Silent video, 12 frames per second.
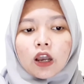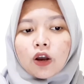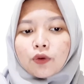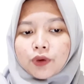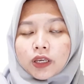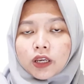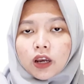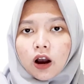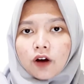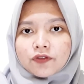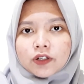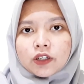We
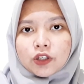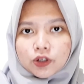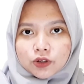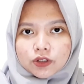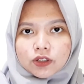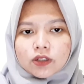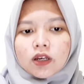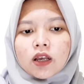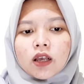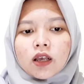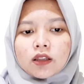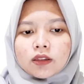often use
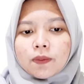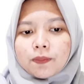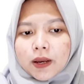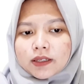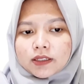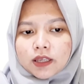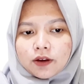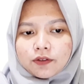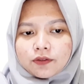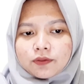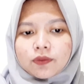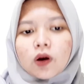the passive
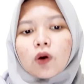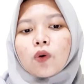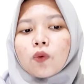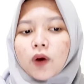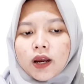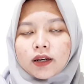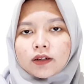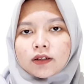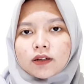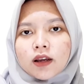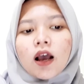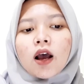one
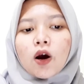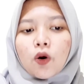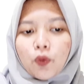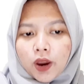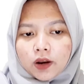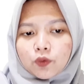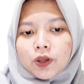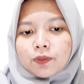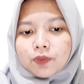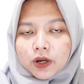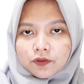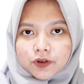when we
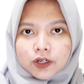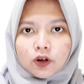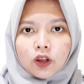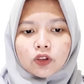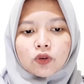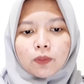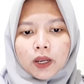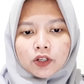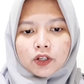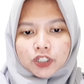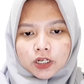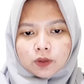prefer not to
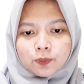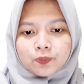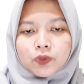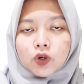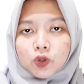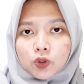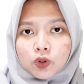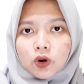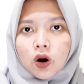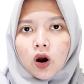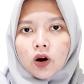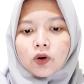mention who
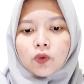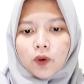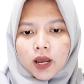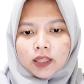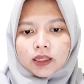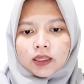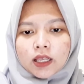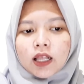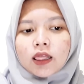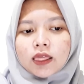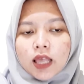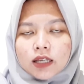or what
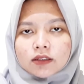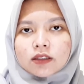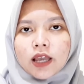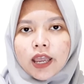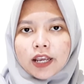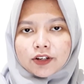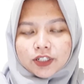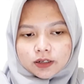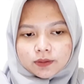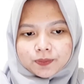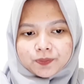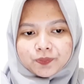does the action.
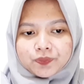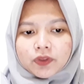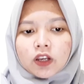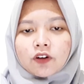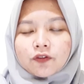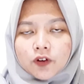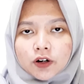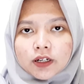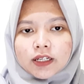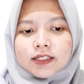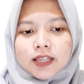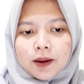For
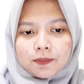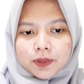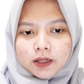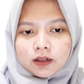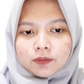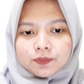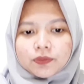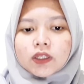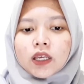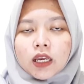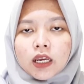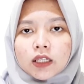example,
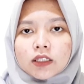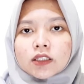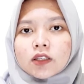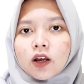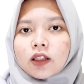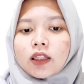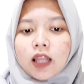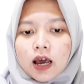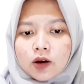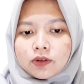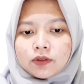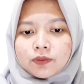it's not noun,
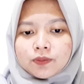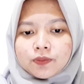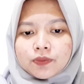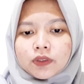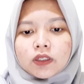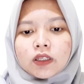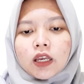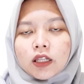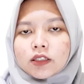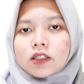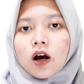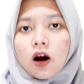
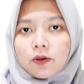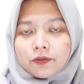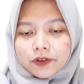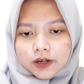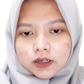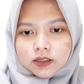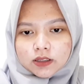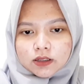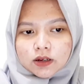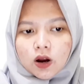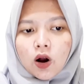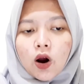it's obvious,
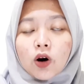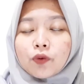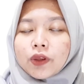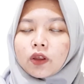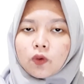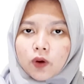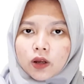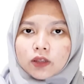or we don't want to